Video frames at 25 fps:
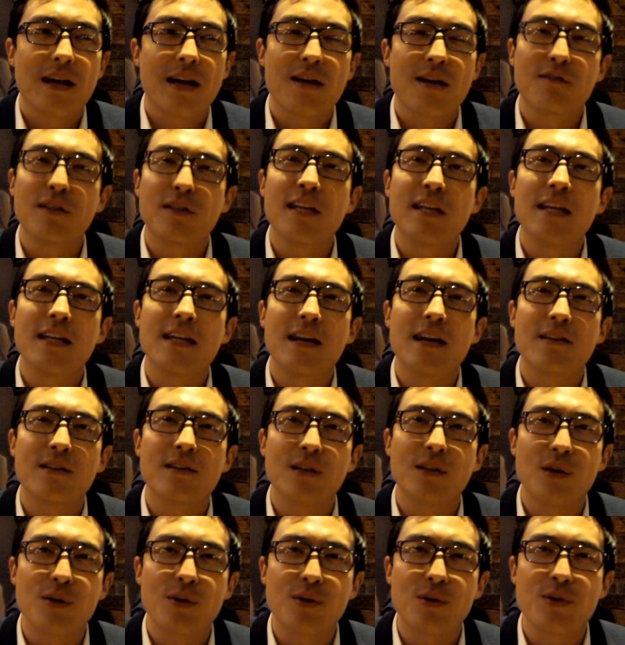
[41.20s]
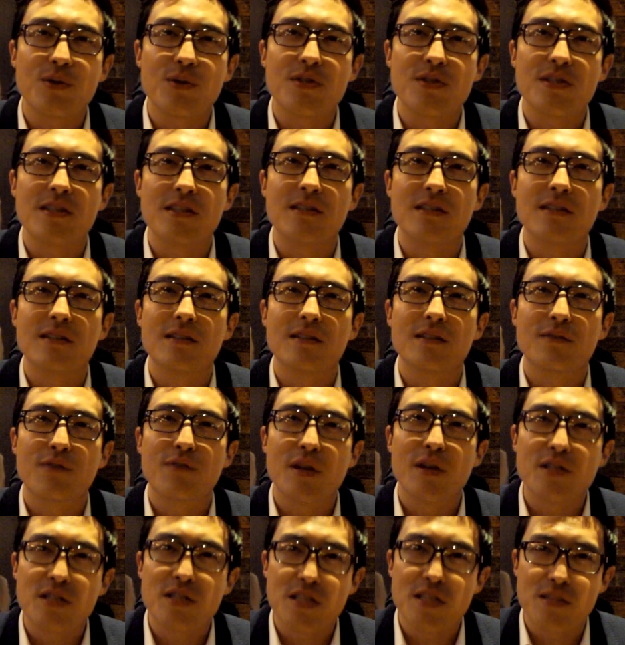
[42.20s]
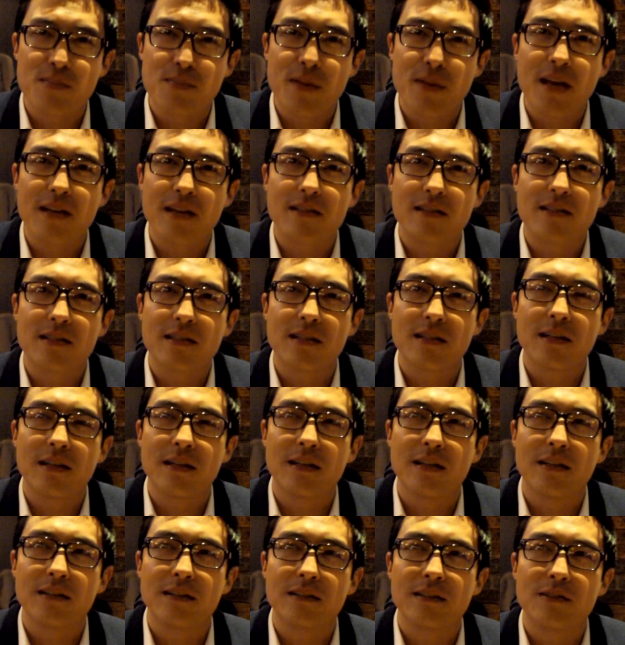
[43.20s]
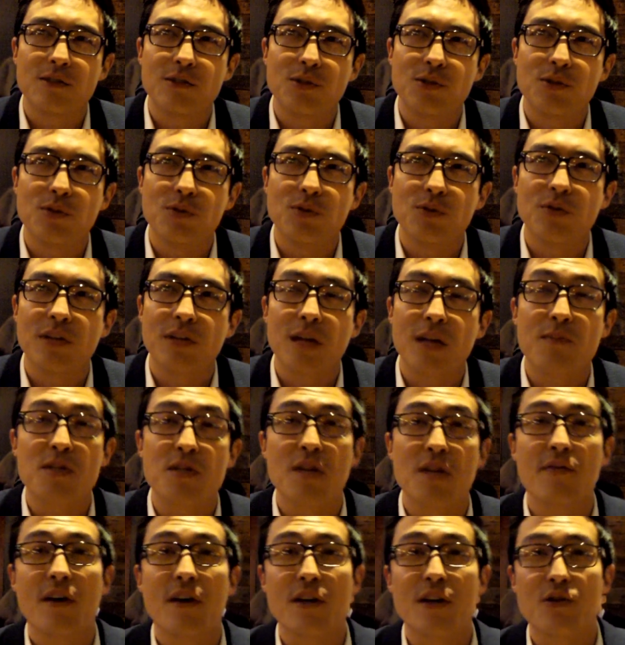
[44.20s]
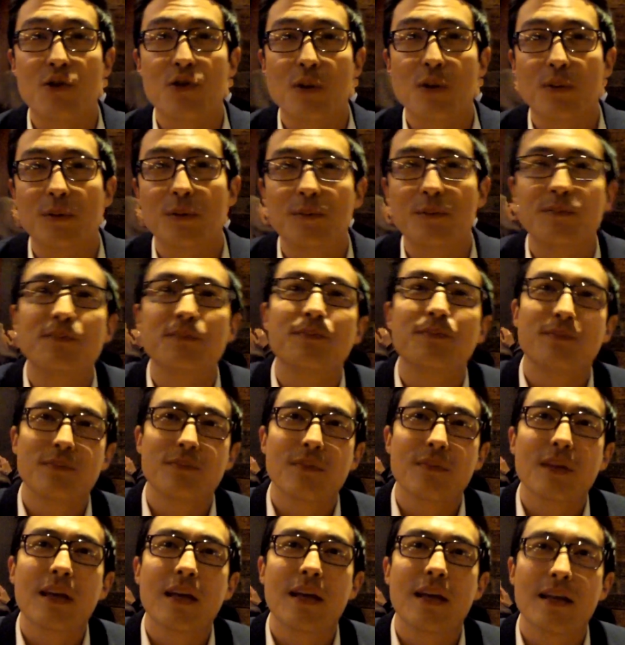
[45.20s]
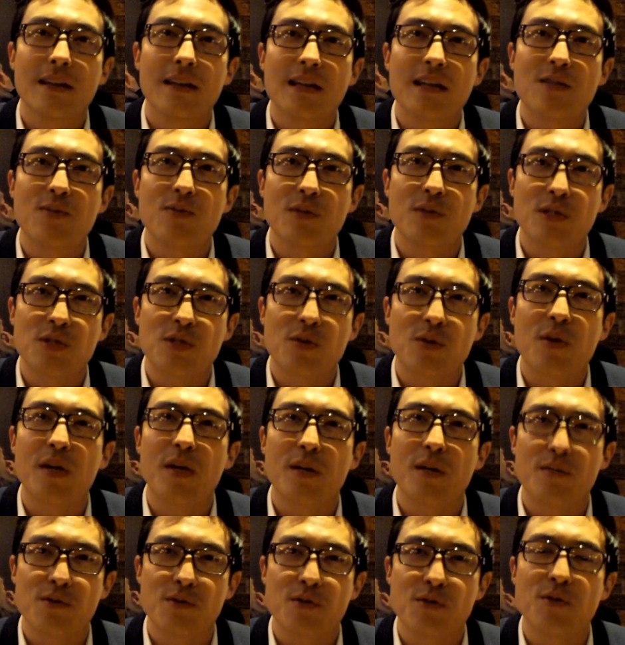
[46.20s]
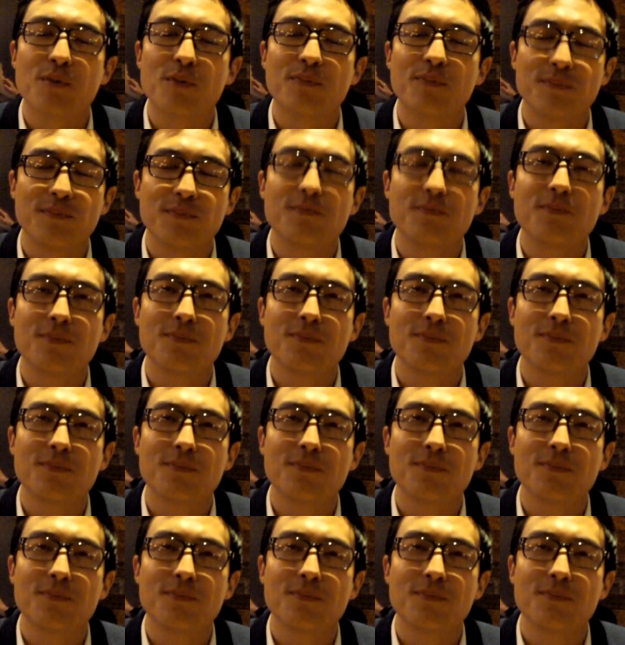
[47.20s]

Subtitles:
kind of lean on the locals and the friends he's met to get himself out of trouble. And that's where the story comes to.